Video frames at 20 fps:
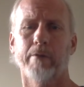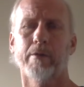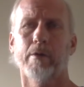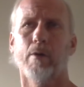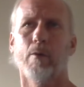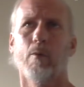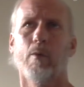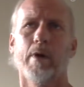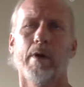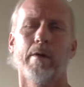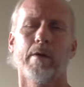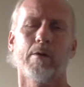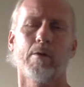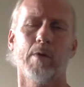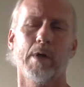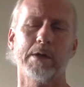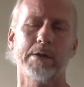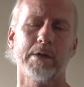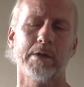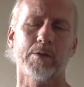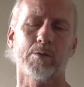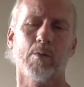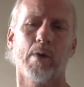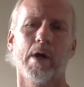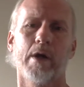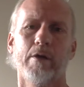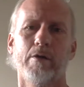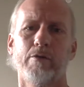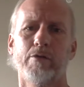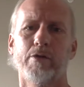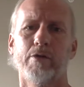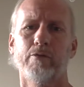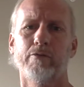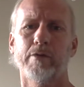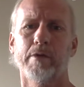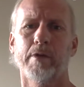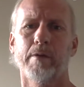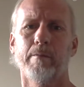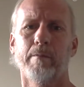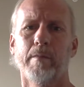So one of the questions is, why are you
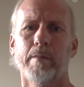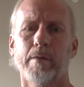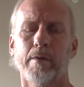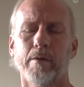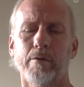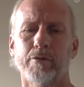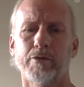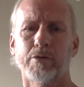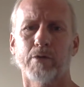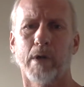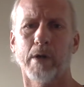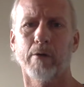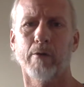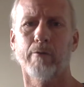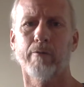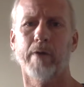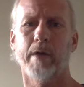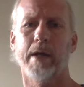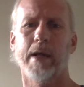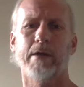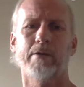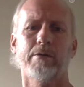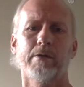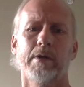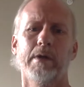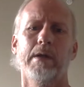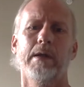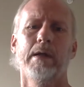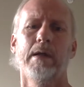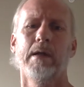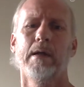choosing to struggle financially?